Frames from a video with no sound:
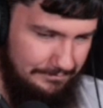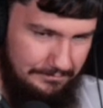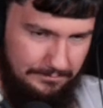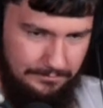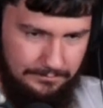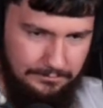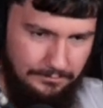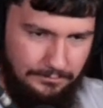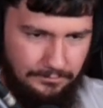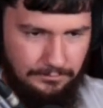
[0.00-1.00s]

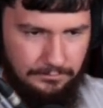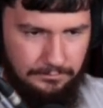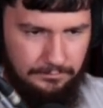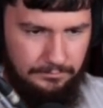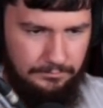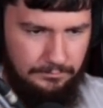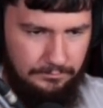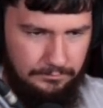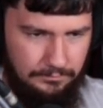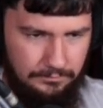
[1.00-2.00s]

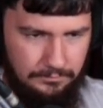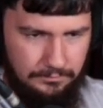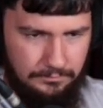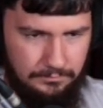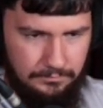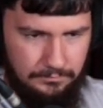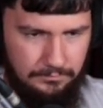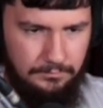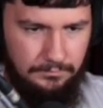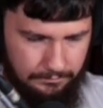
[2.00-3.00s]

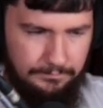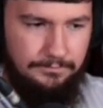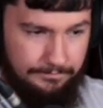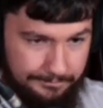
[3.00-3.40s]
(not speaking)